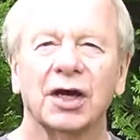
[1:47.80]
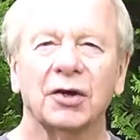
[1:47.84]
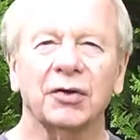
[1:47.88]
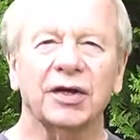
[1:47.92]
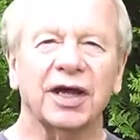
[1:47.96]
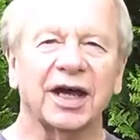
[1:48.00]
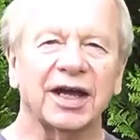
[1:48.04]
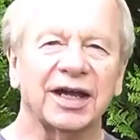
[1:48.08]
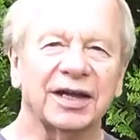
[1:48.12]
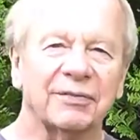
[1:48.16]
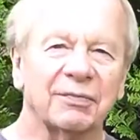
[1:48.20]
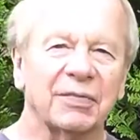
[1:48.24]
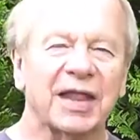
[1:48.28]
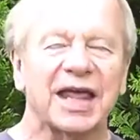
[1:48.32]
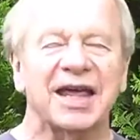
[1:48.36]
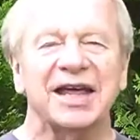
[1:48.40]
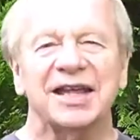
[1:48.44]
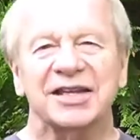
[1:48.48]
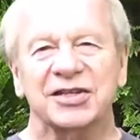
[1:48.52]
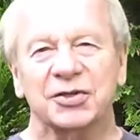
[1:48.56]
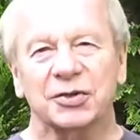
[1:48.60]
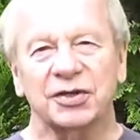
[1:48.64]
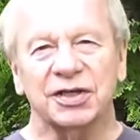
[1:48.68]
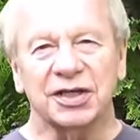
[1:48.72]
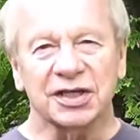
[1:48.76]
Okay,
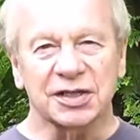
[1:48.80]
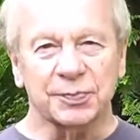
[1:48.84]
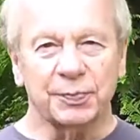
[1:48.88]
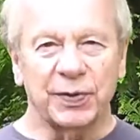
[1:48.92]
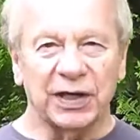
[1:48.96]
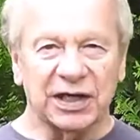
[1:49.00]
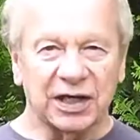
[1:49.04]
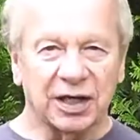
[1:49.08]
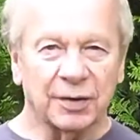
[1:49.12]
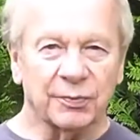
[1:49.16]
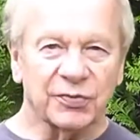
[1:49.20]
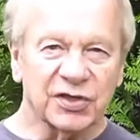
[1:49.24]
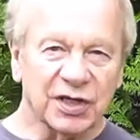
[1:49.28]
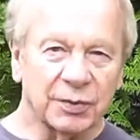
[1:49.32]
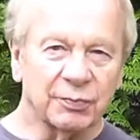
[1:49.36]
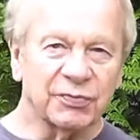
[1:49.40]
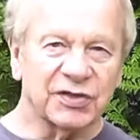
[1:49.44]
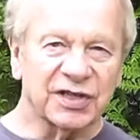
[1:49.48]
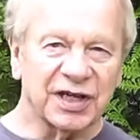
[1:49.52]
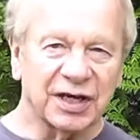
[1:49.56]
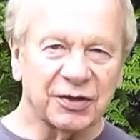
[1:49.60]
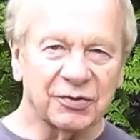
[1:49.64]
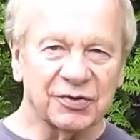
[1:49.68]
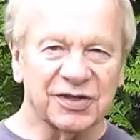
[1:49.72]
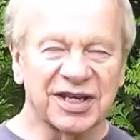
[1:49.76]
so it does pick up
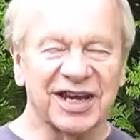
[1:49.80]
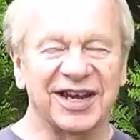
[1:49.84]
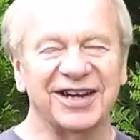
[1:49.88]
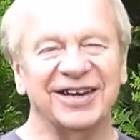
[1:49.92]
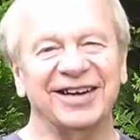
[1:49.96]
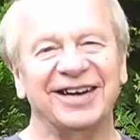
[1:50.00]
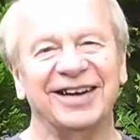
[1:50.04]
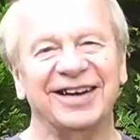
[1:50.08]
some sounds.